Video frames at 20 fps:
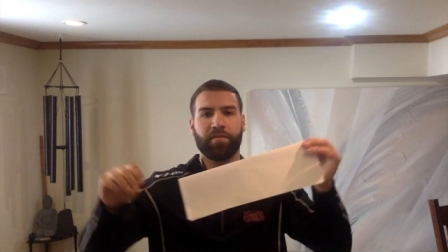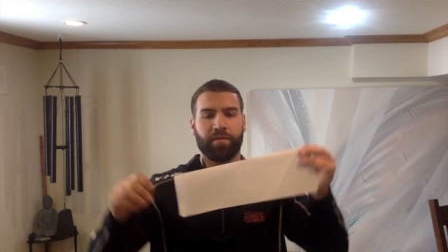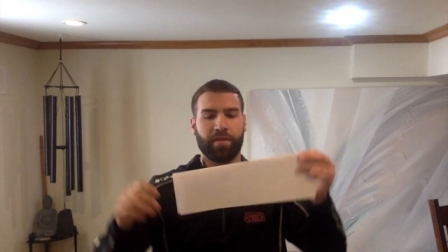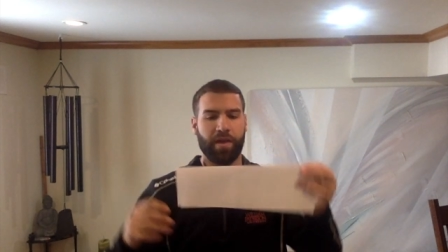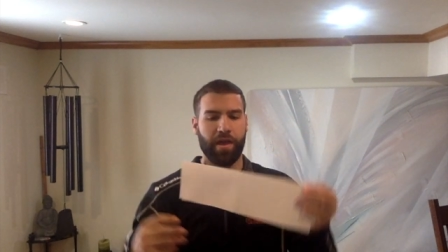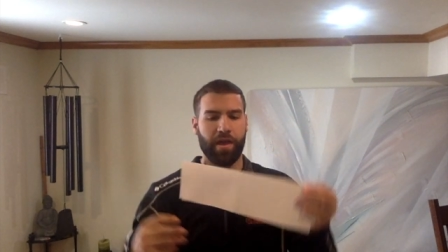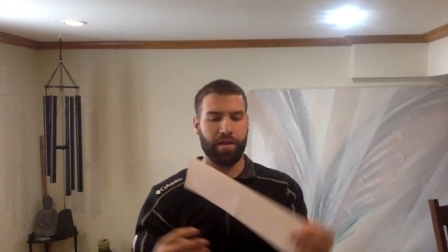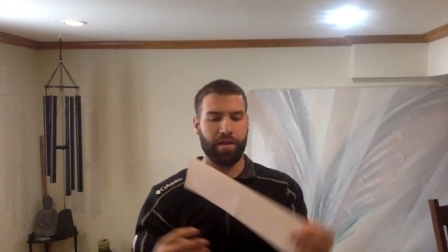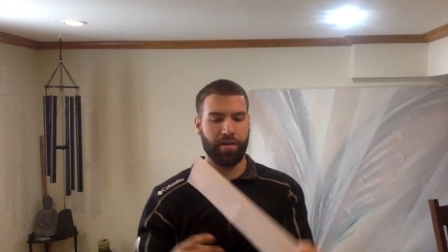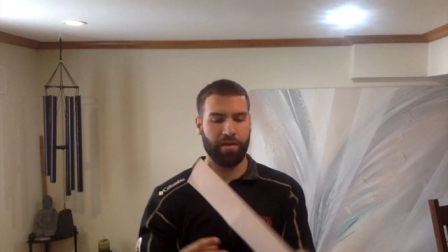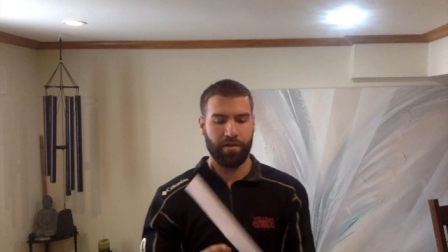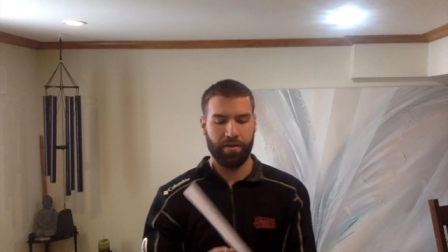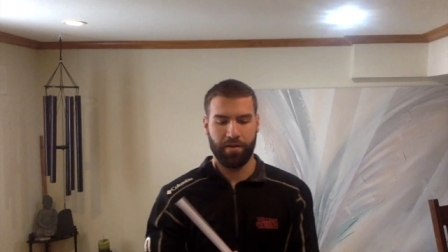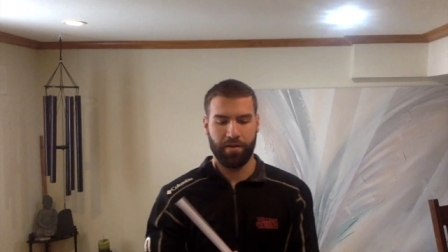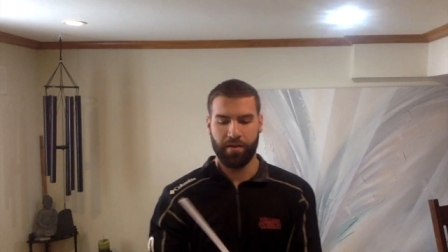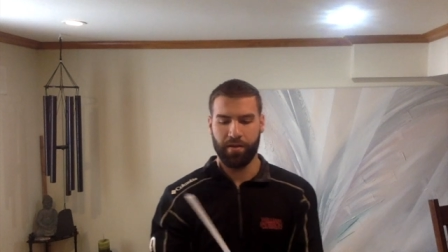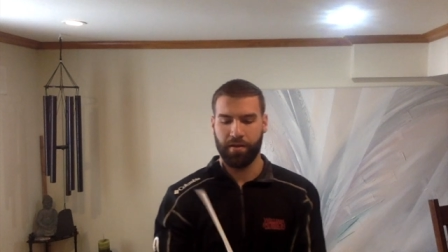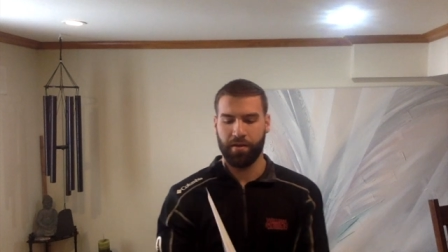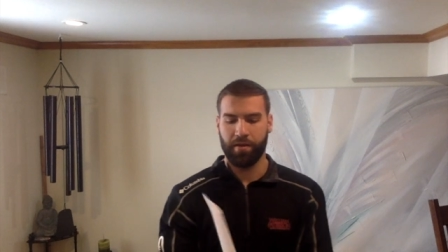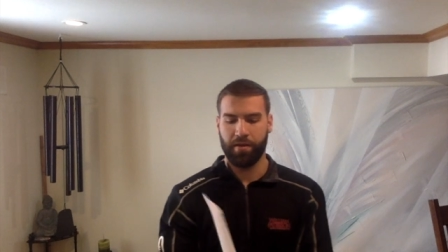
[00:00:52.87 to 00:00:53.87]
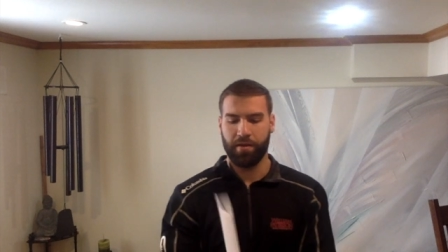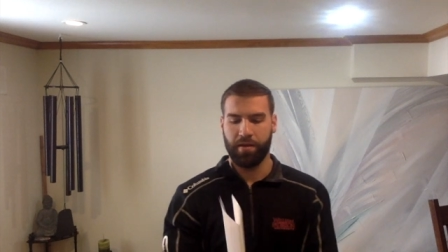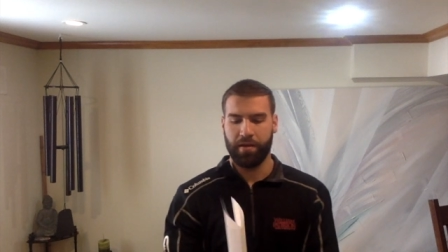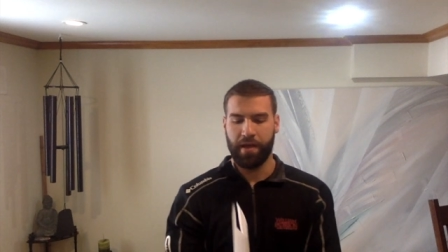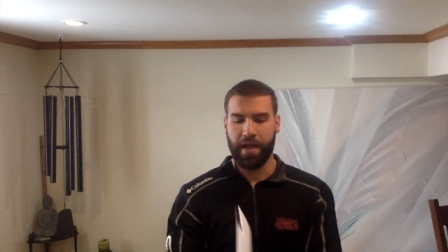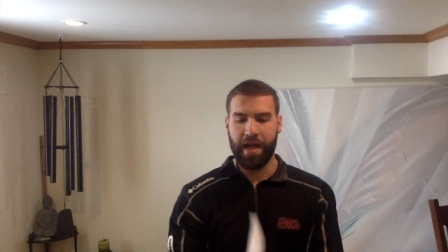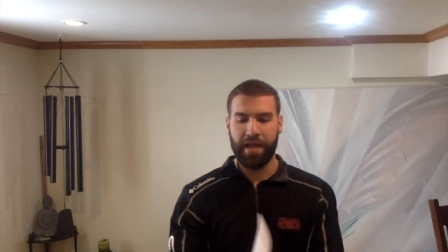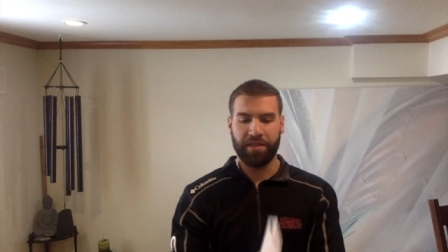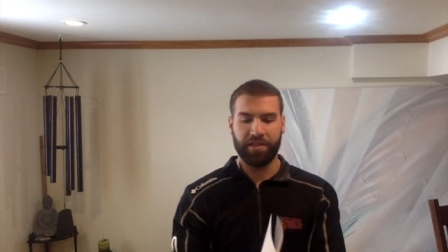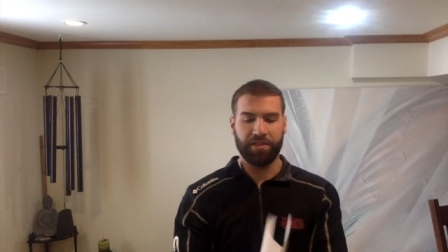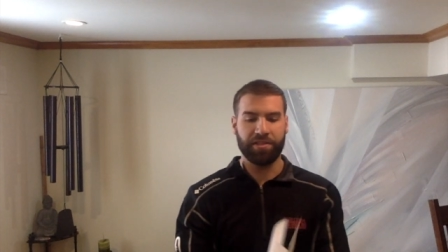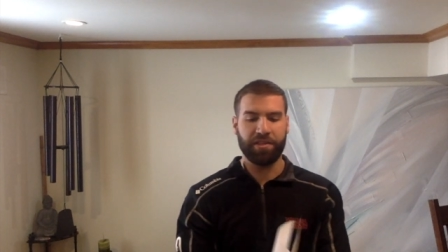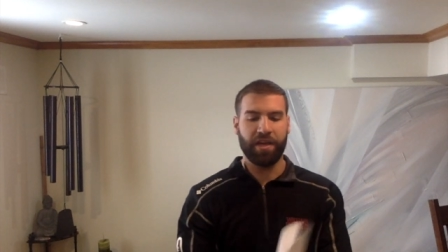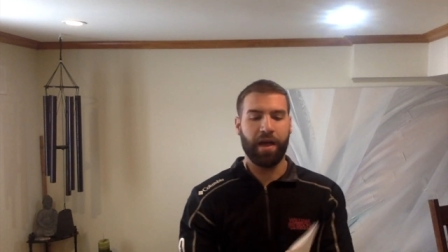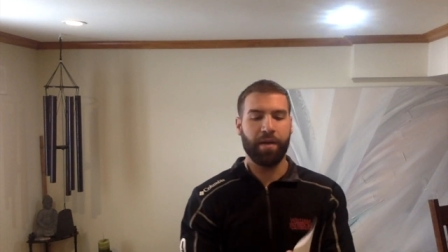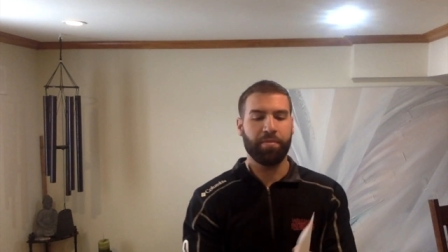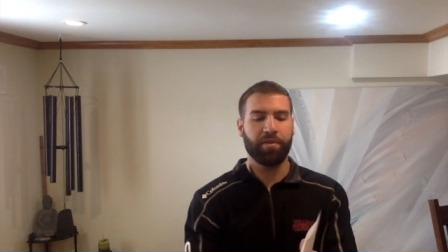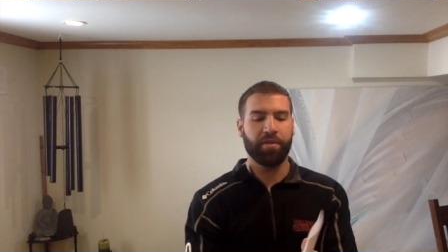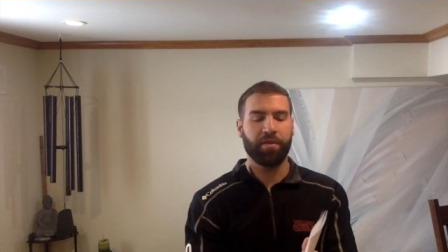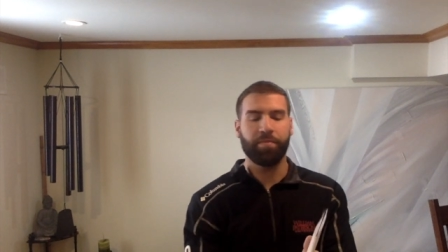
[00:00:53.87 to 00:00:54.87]
Okay? At the
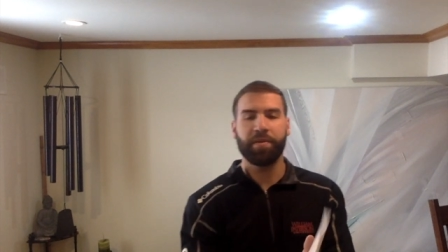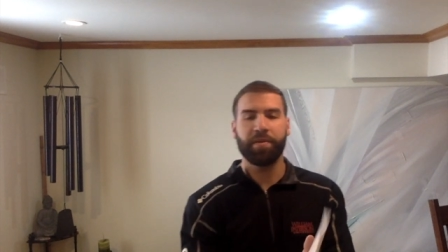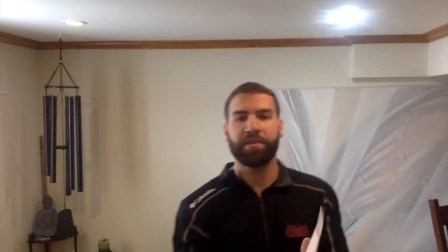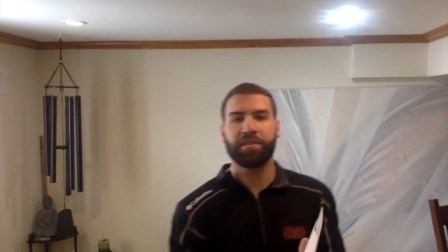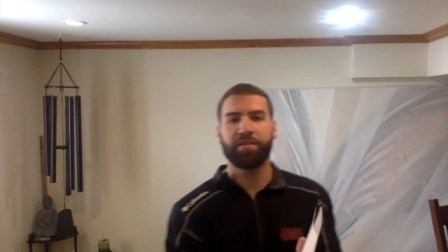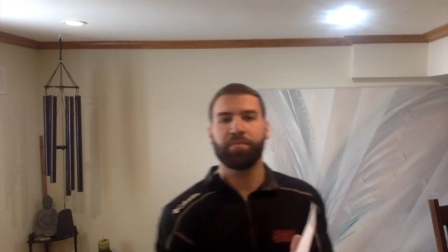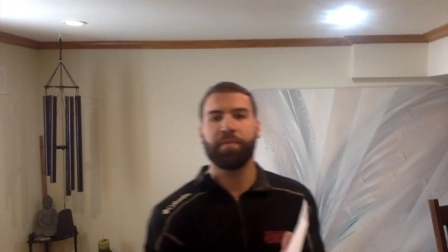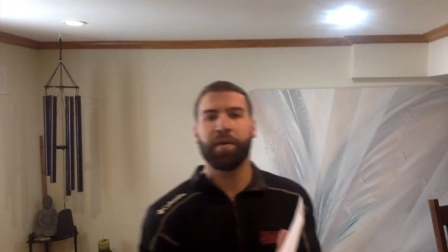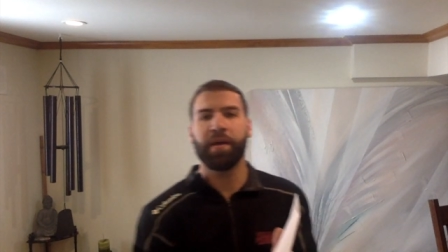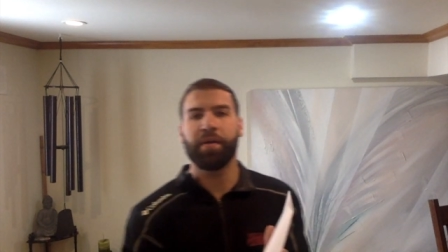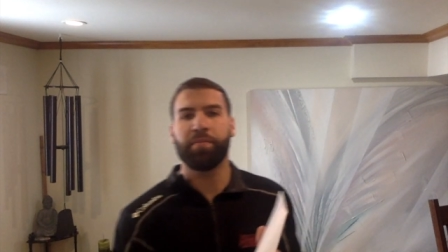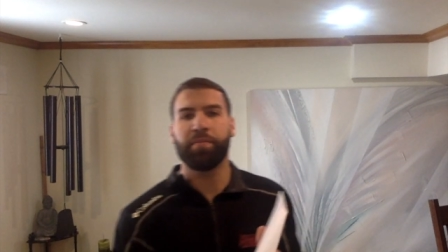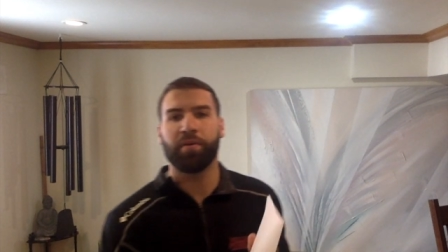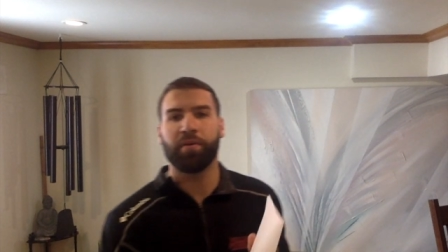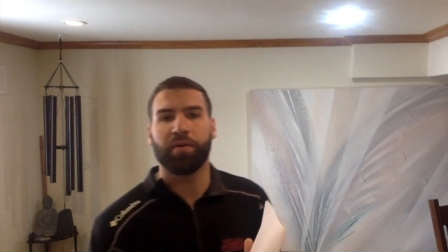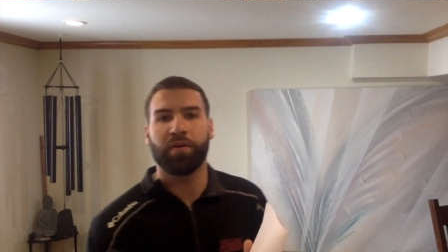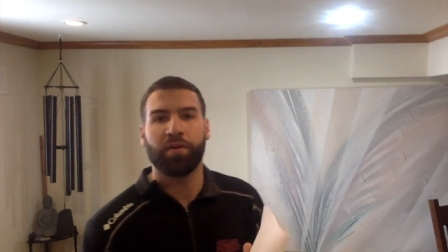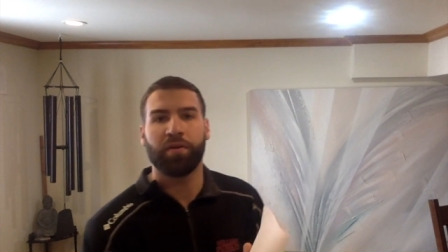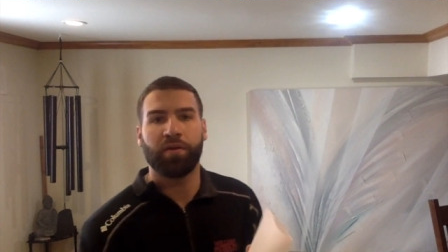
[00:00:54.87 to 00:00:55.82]
top of the piece of paper,